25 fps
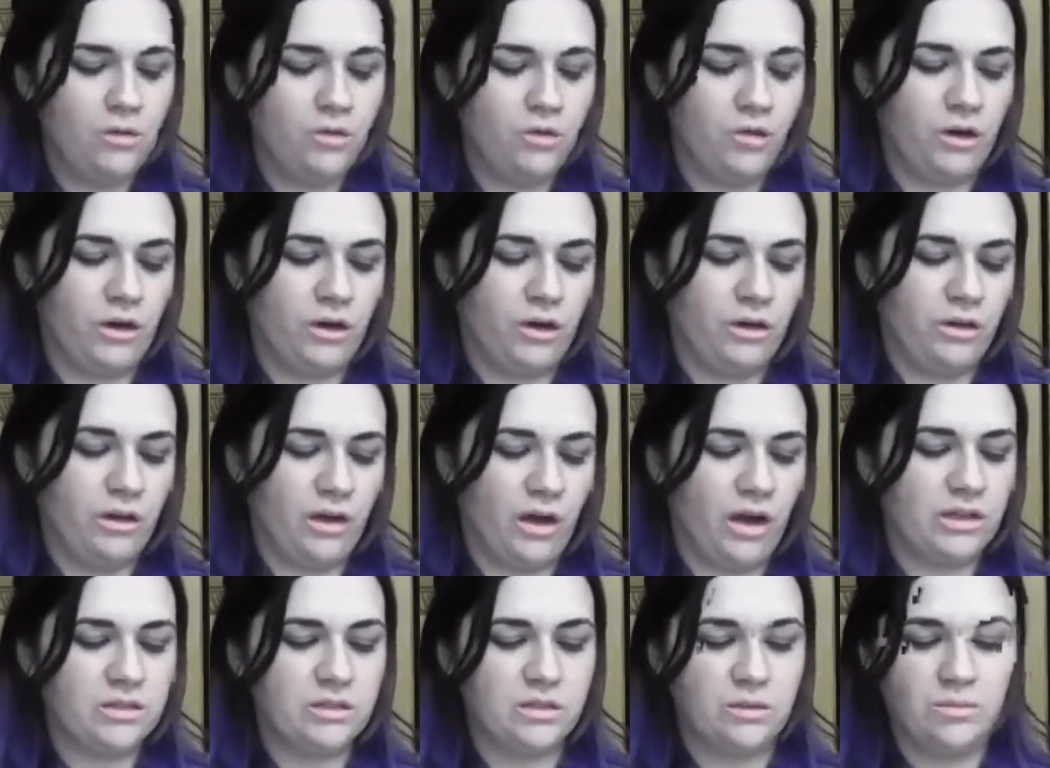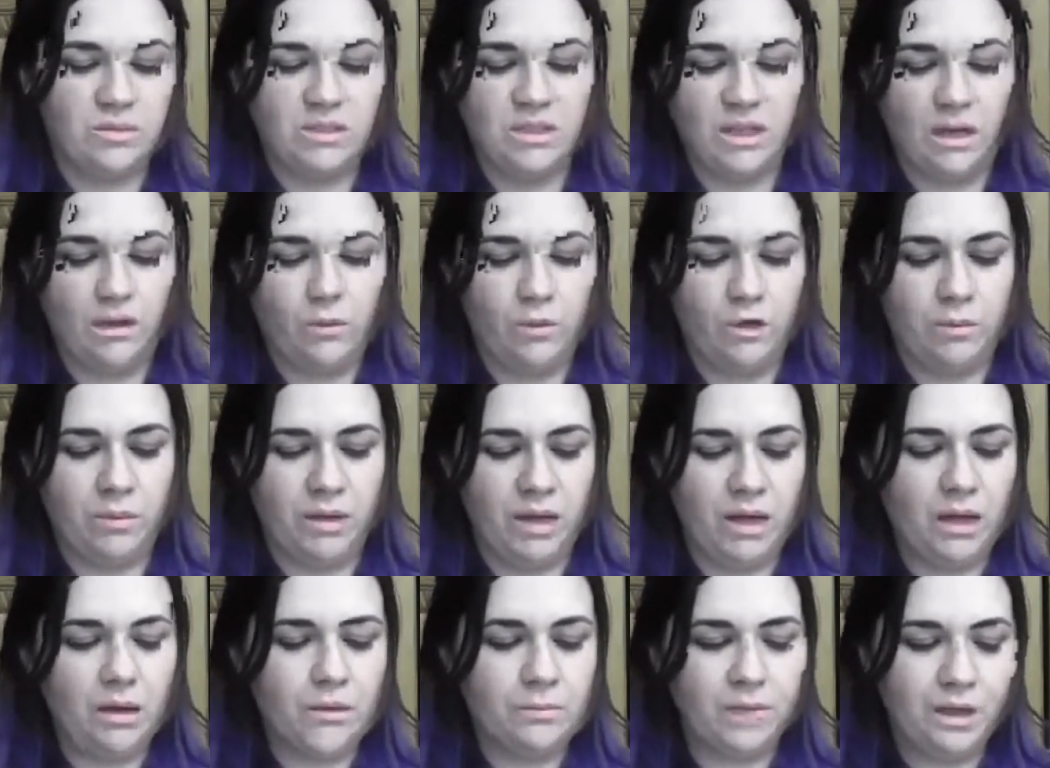for the costumes that I want to
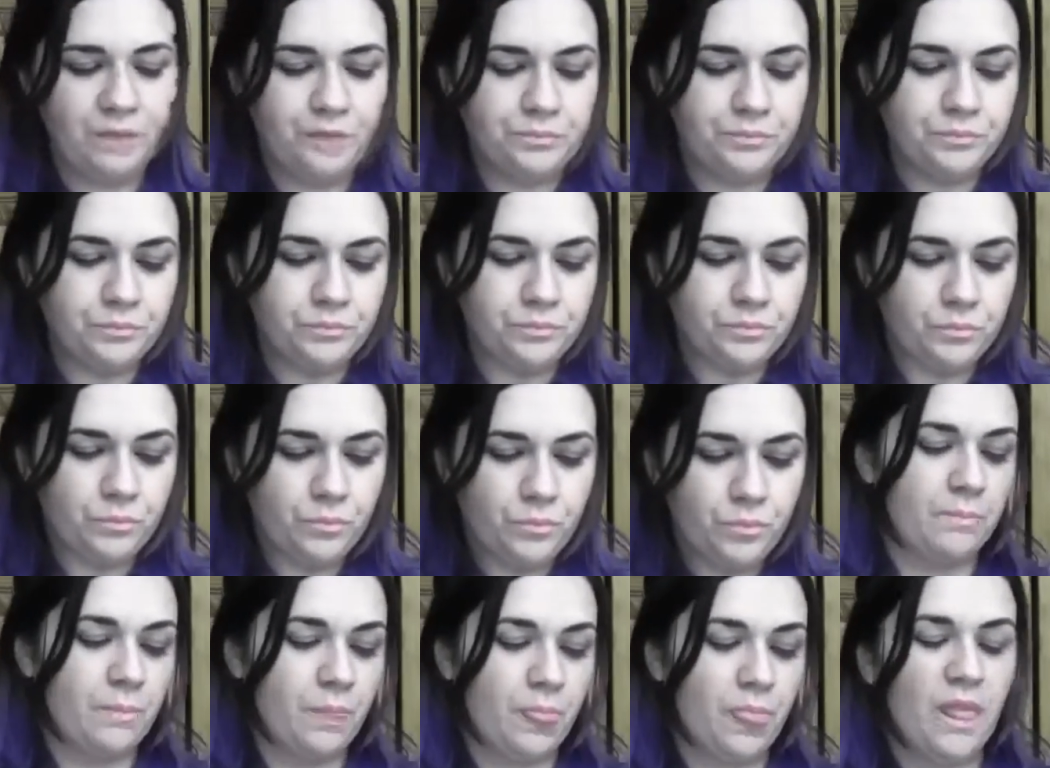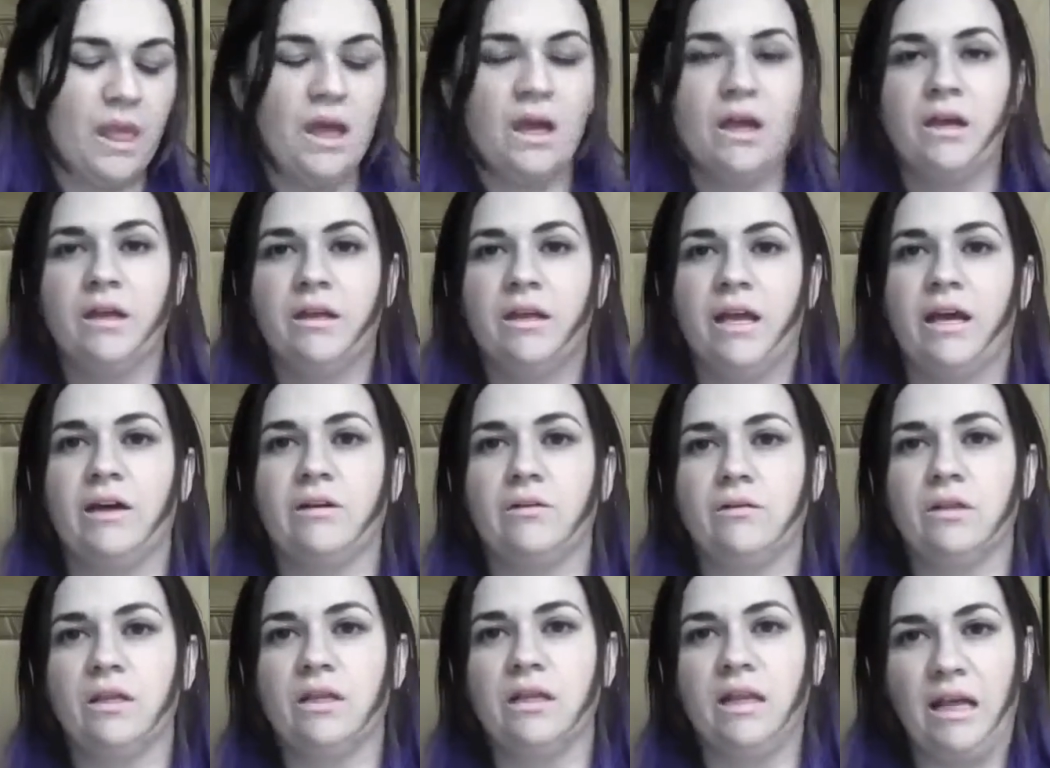make.
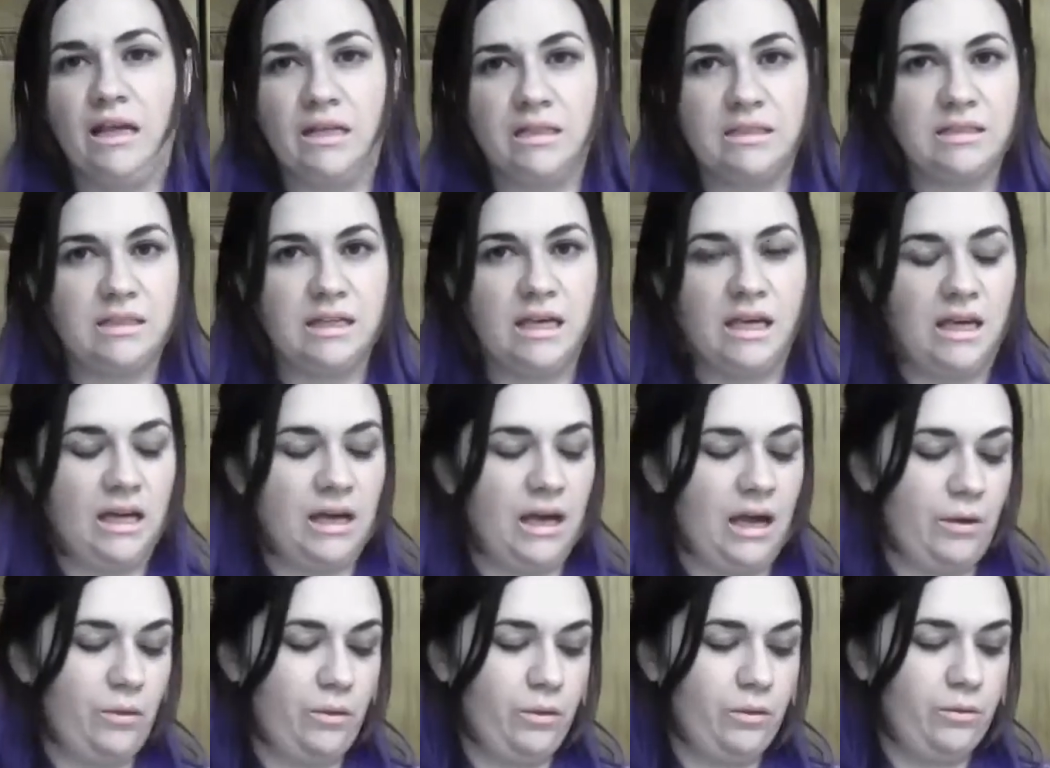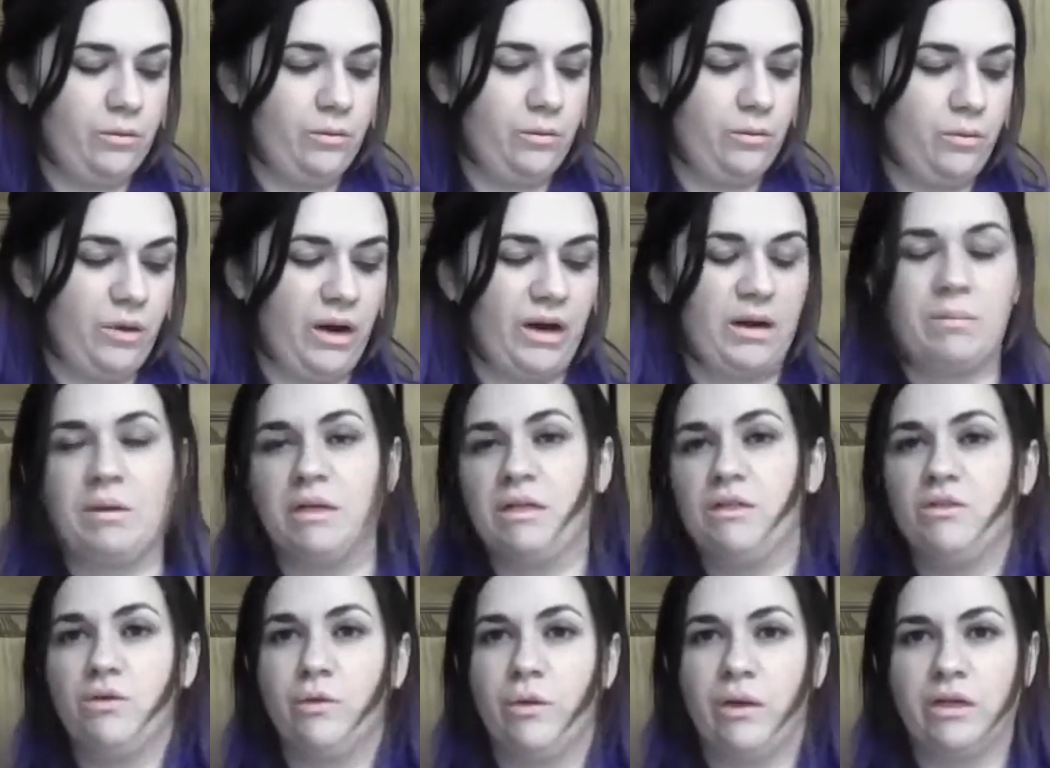Now, the next thing I would
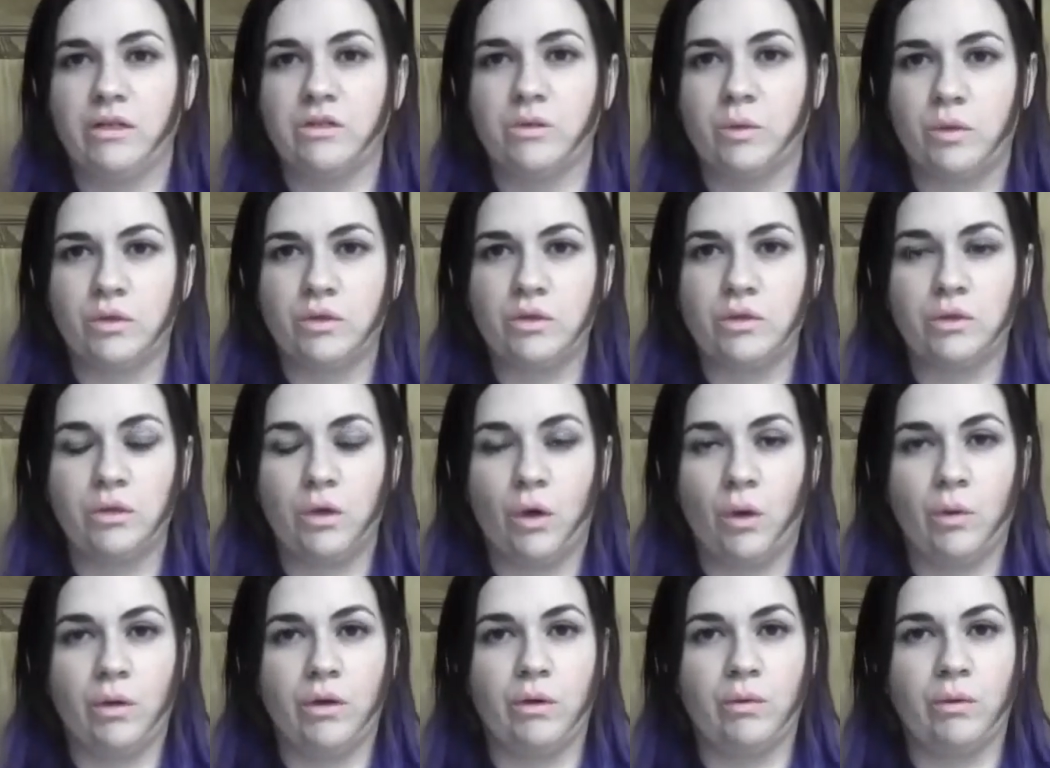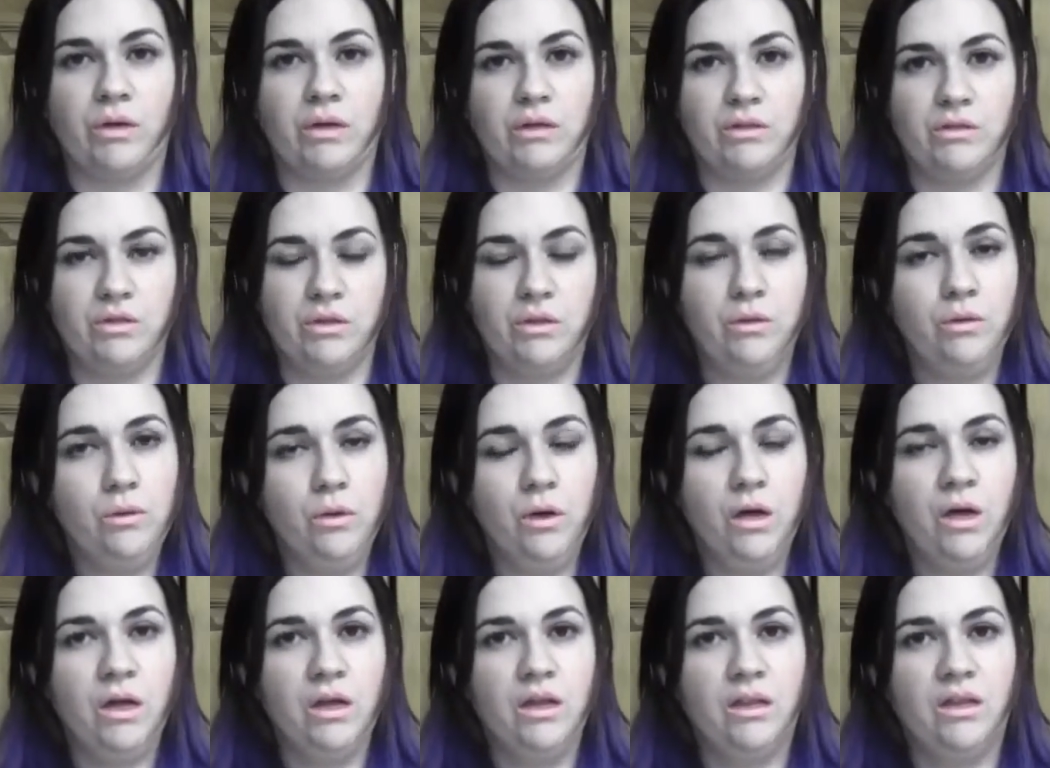recommend doing is, once you know what you want to
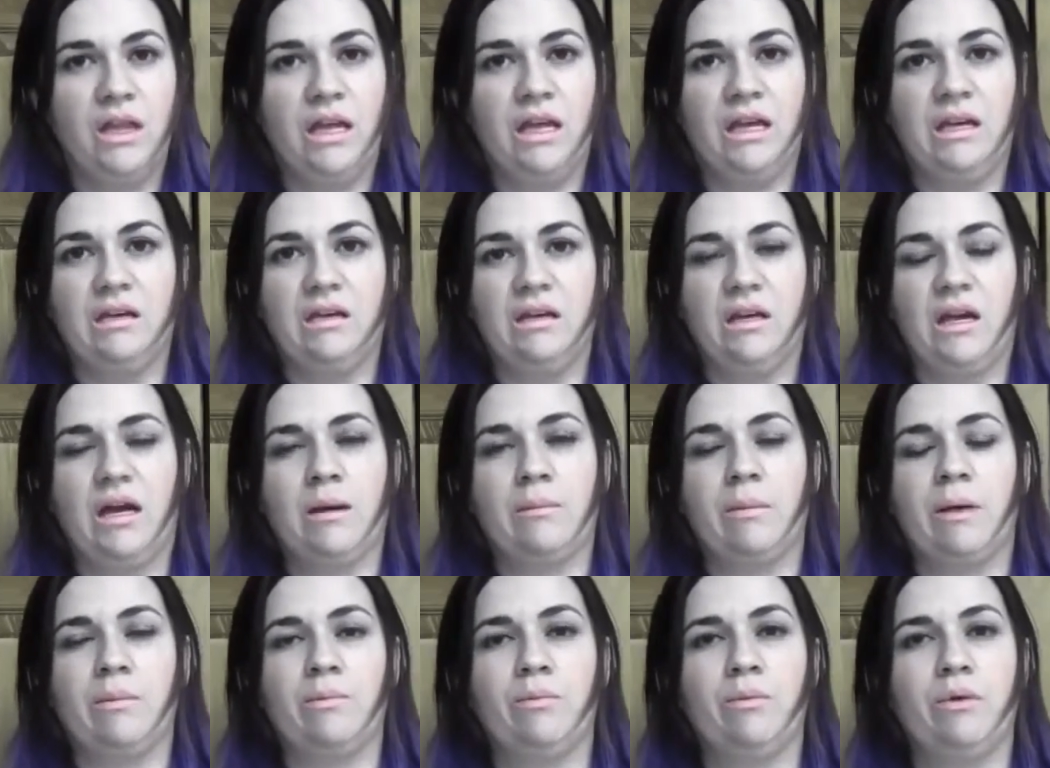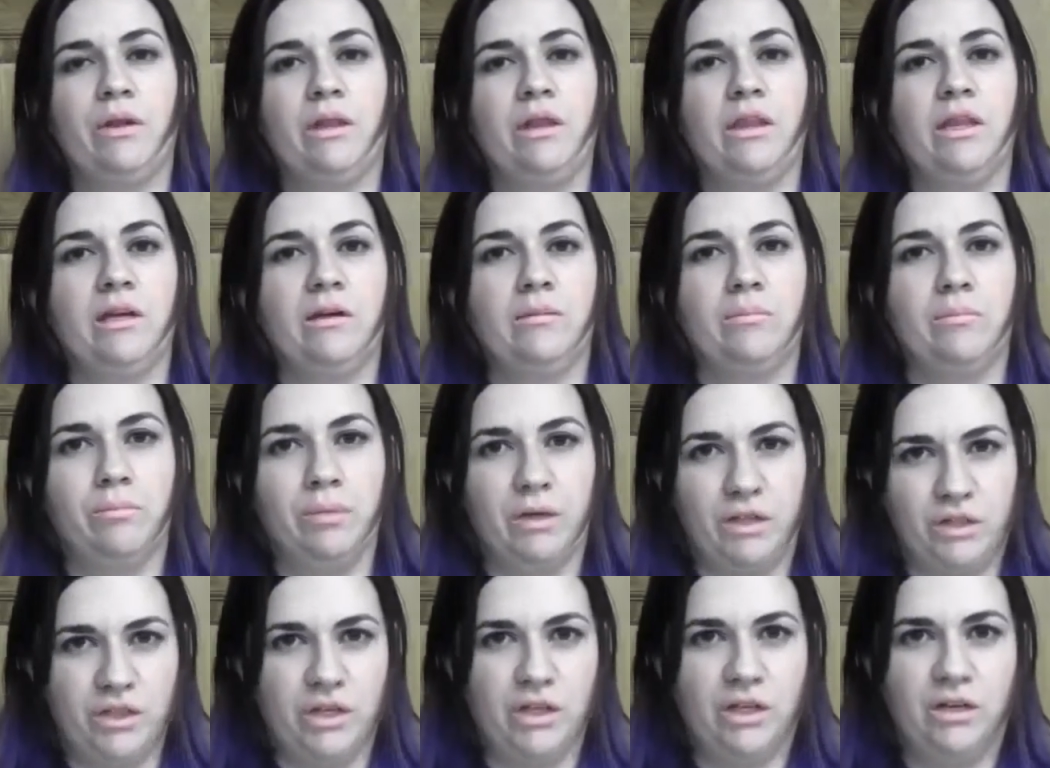do, then come up with a
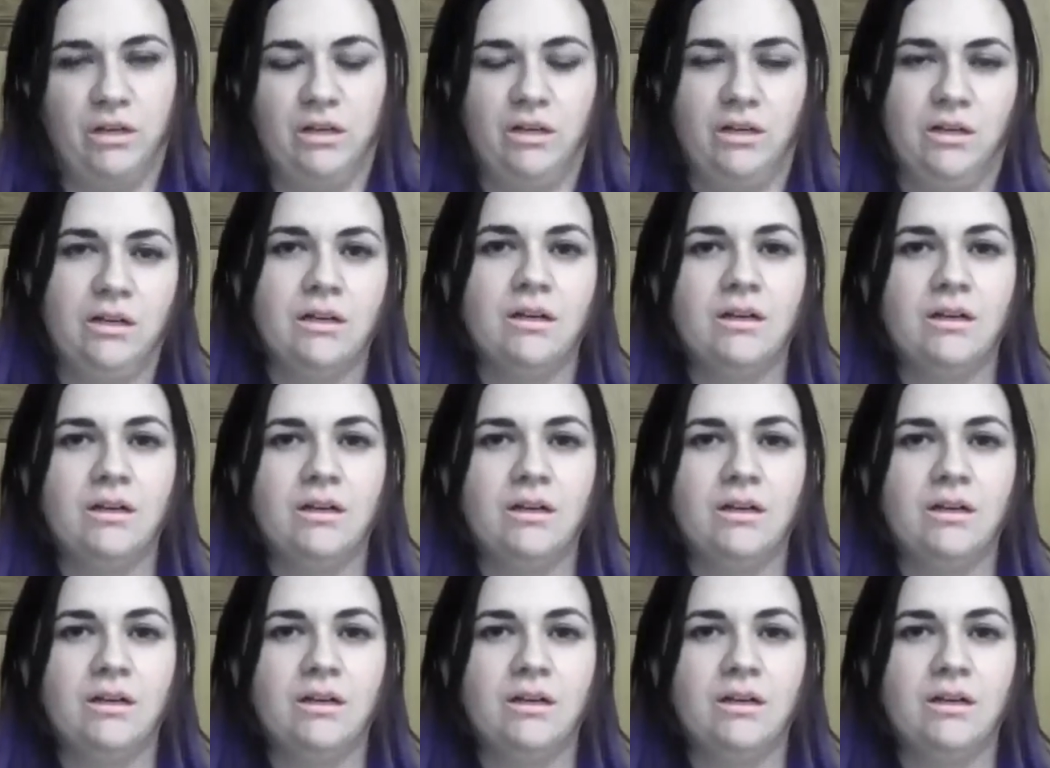budget.